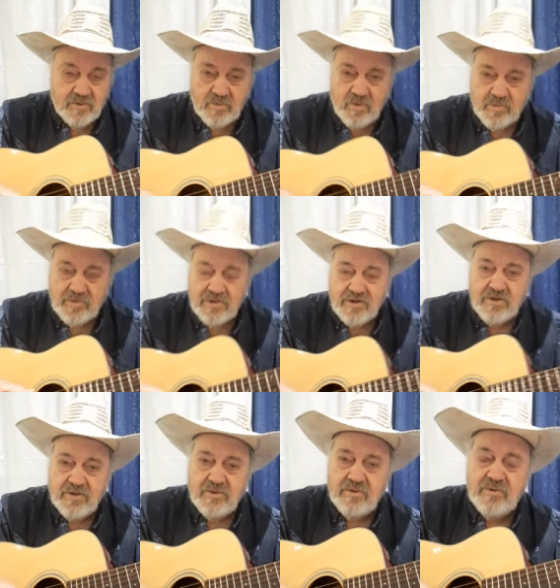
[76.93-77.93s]
what would he
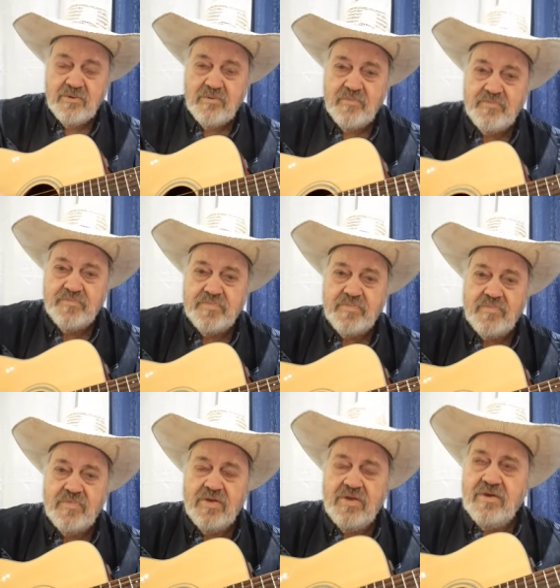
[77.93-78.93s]
do?
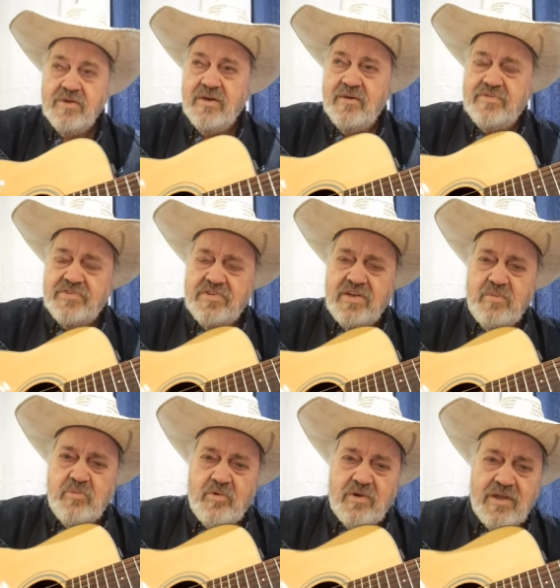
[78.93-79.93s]
If
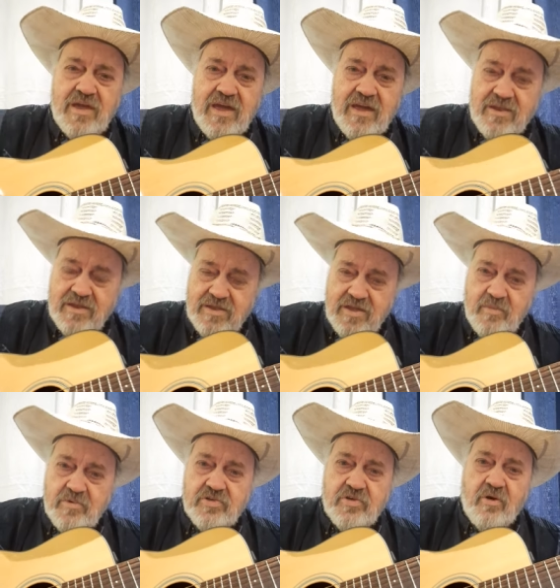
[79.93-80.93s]
someone handed
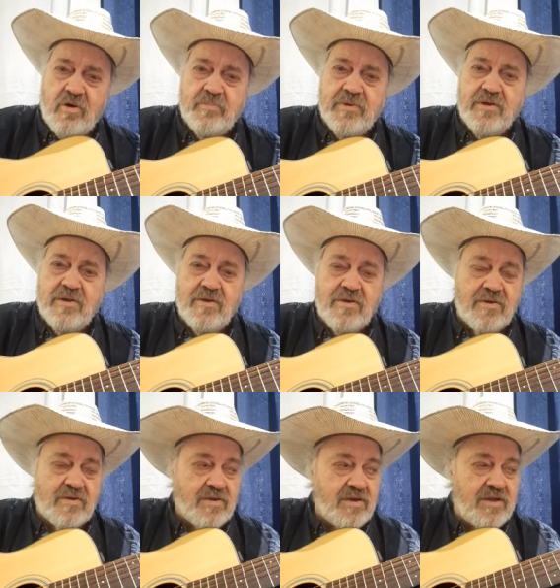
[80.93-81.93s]
him a Sharpie
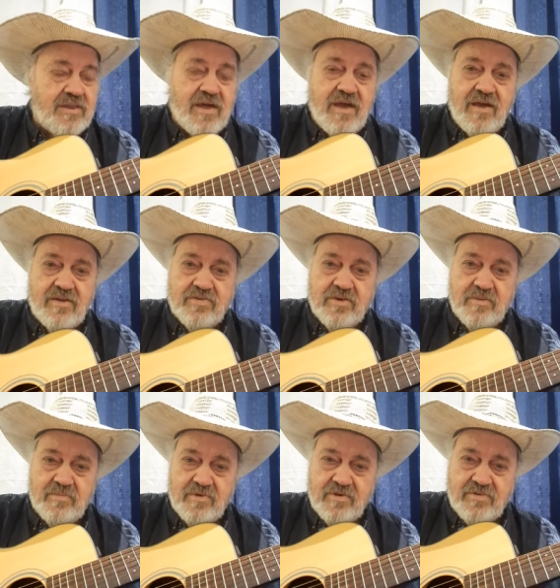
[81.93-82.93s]
and asked
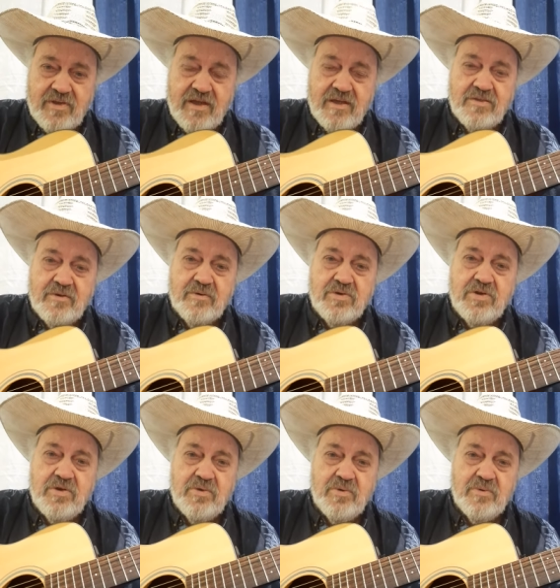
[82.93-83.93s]
him to sign their
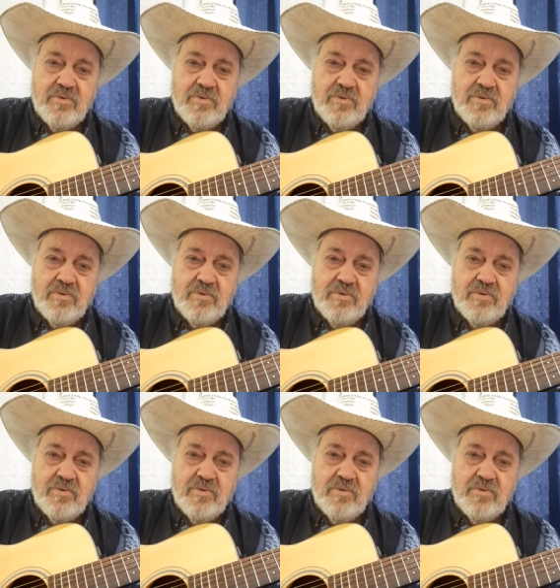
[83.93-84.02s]
cue?